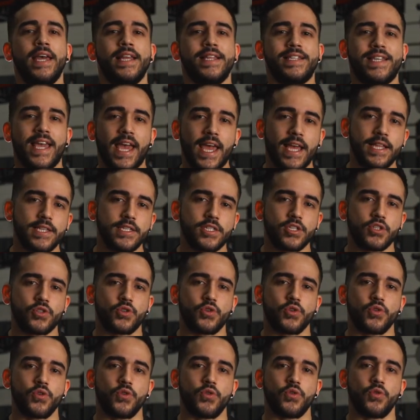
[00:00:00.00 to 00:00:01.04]
tends
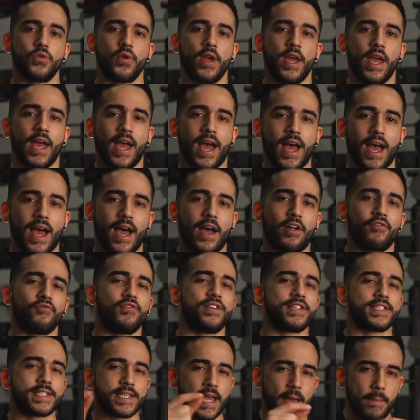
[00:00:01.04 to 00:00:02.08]
to uh,
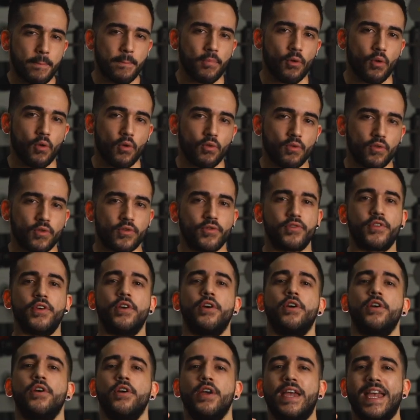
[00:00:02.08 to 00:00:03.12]
resemble
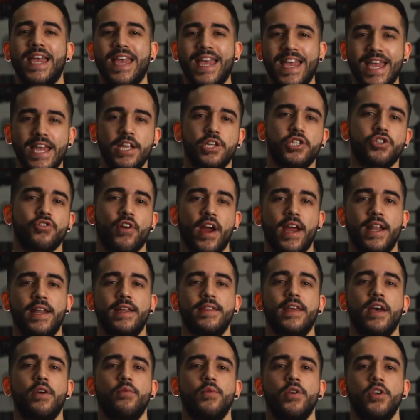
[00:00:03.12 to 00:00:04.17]
the HIIT training
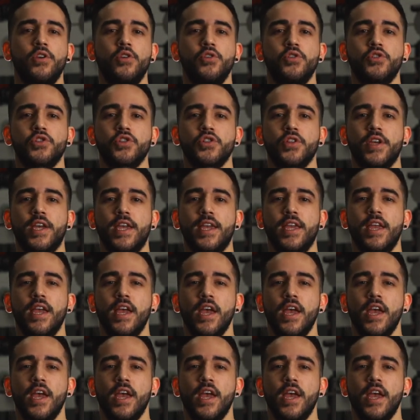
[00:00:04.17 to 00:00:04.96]
that we usually,